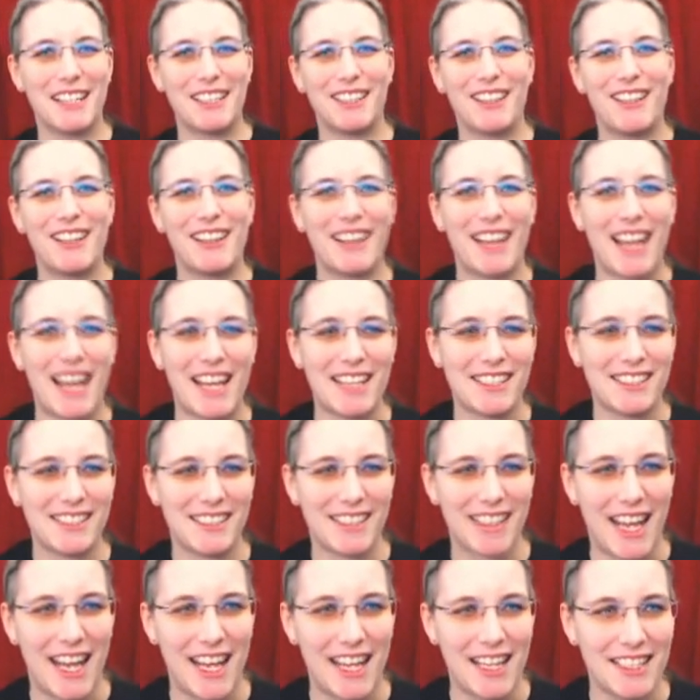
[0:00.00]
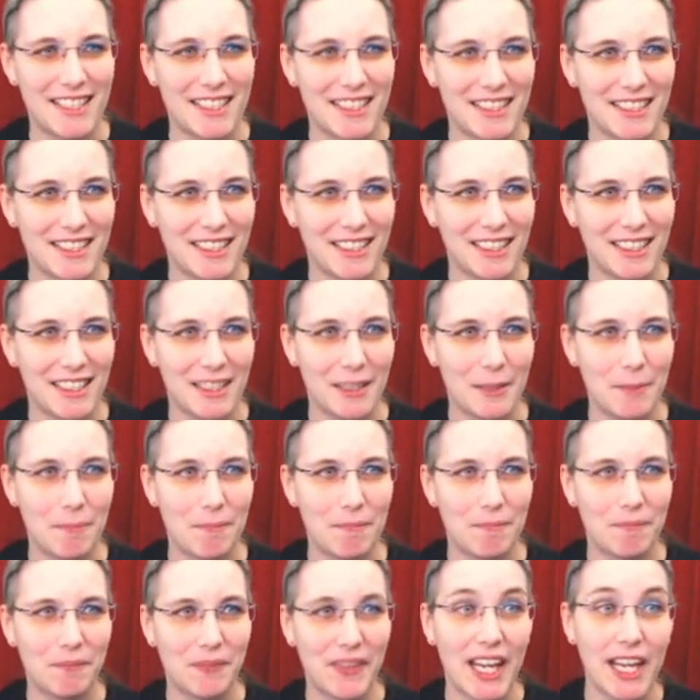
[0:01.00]
and all that. And
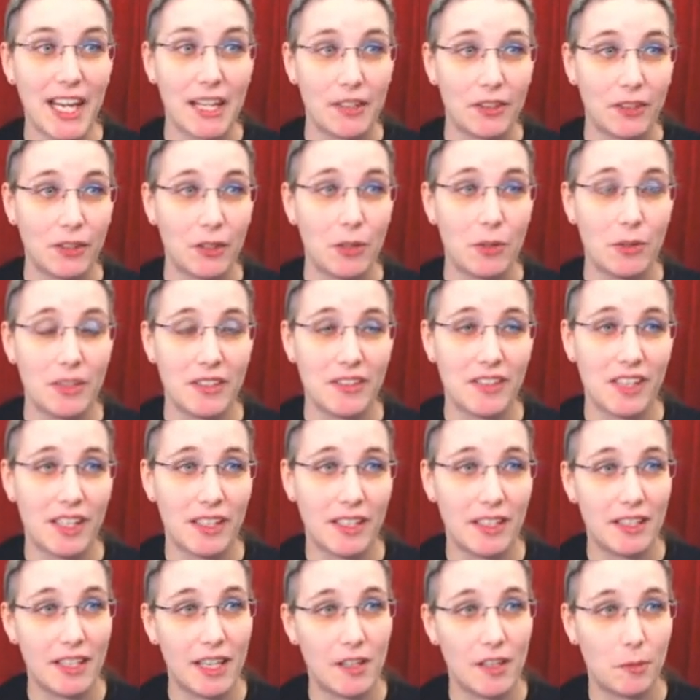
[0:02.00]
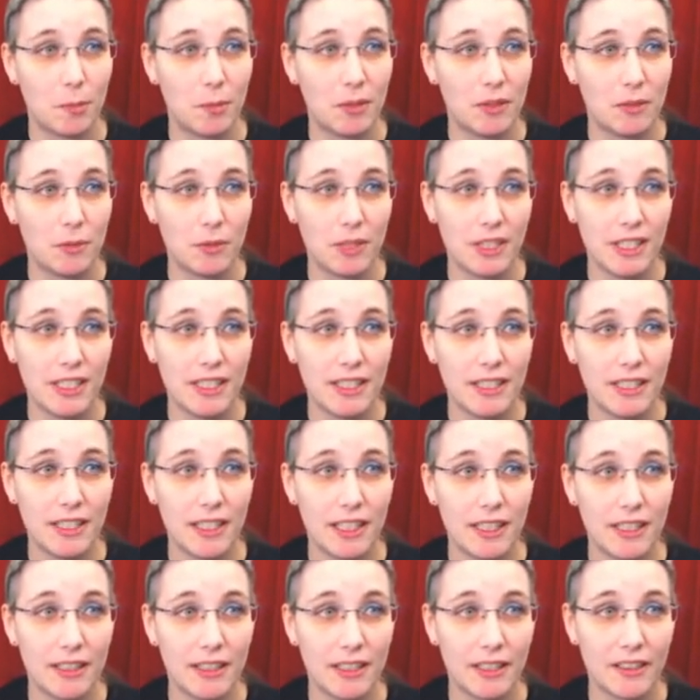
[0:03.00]
um, yeah, so it's it has been
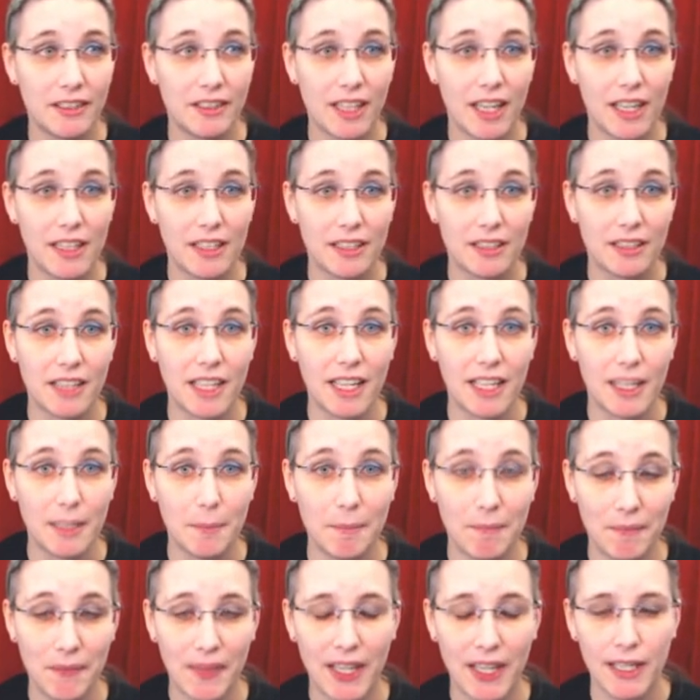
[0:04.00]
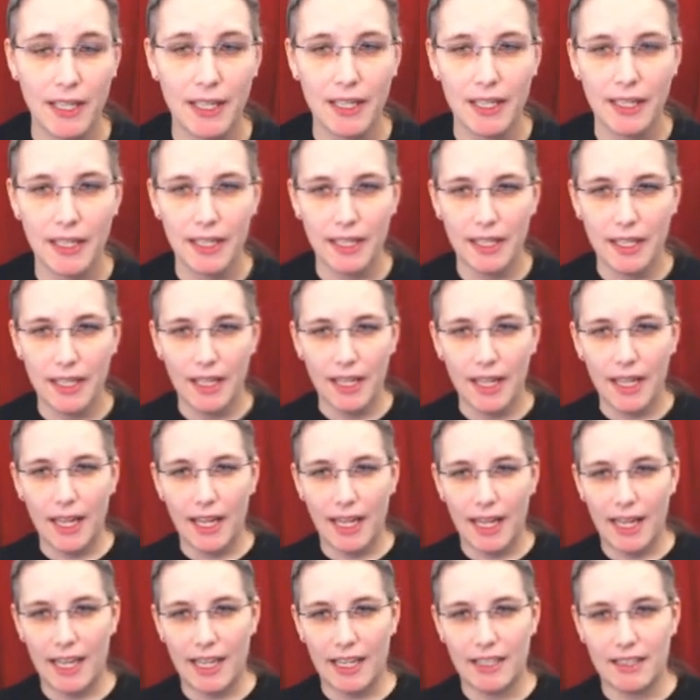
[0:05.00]
really an exciting time.
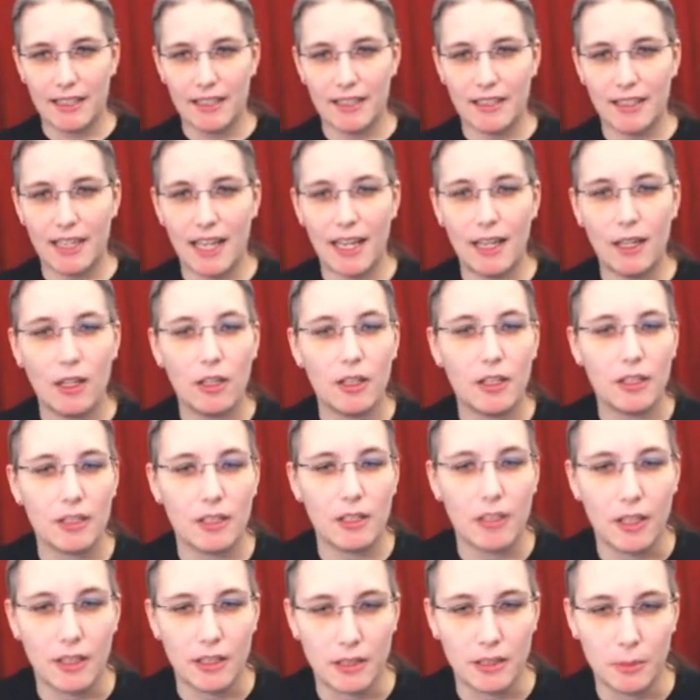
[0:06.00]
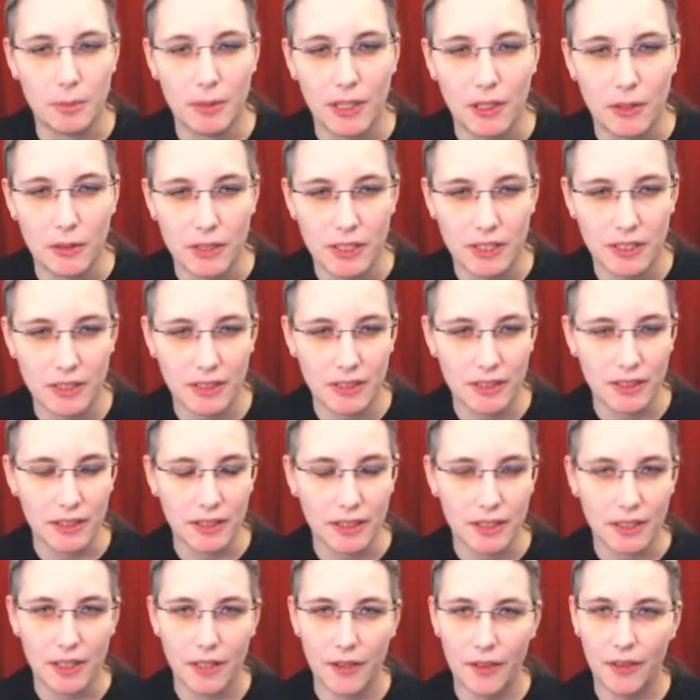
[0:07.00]
And I learned a lot about
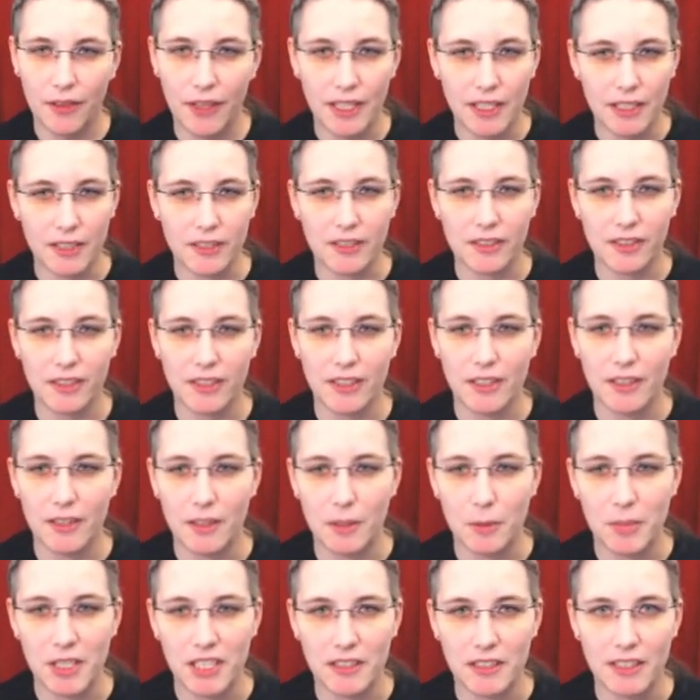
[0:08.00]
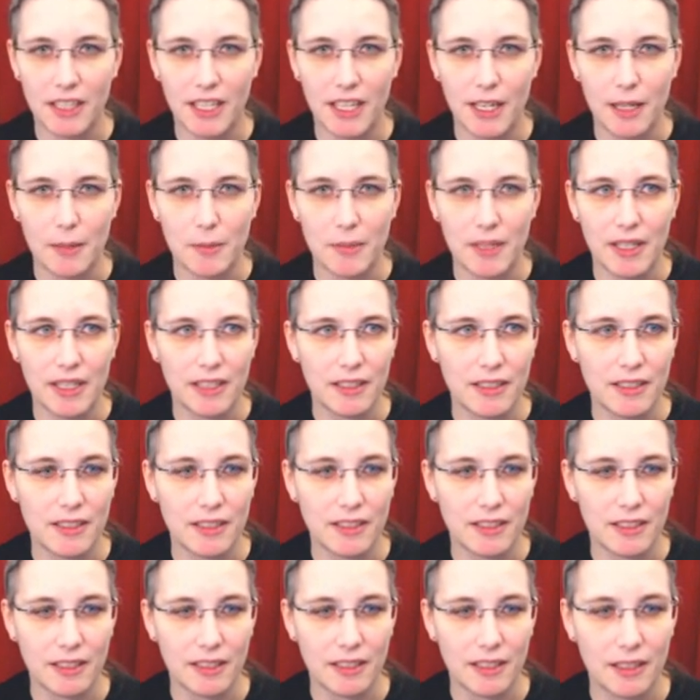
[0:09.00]
uh, things in the meantime.
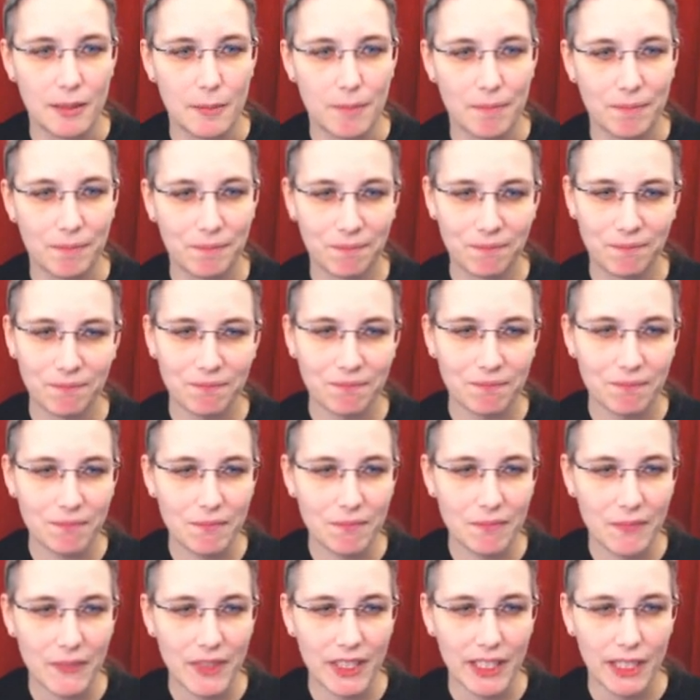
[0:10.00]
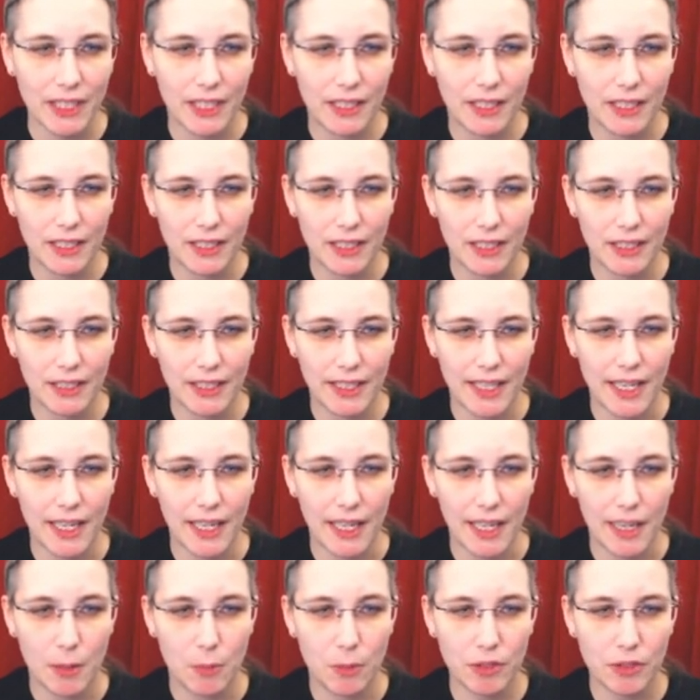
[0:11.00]
And um, uh,
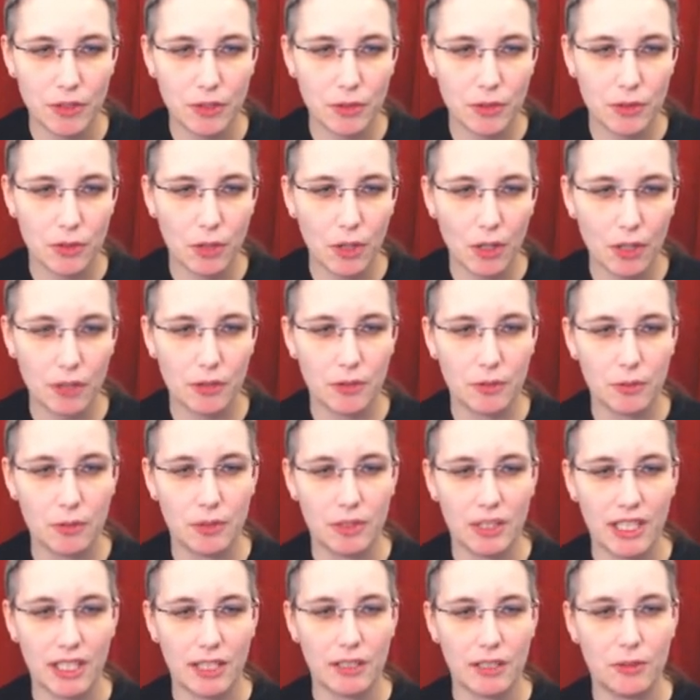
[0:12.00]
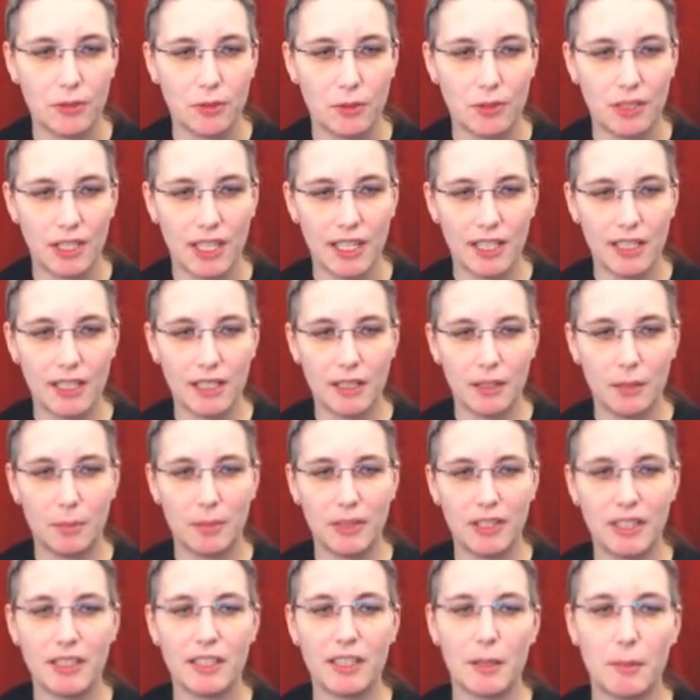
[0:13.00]
yeah, I want to talk to today a
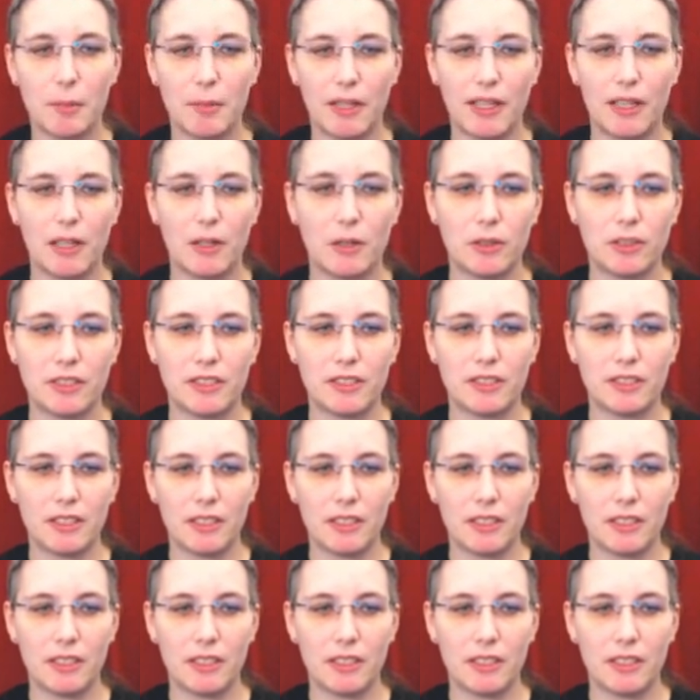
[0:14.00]
bit about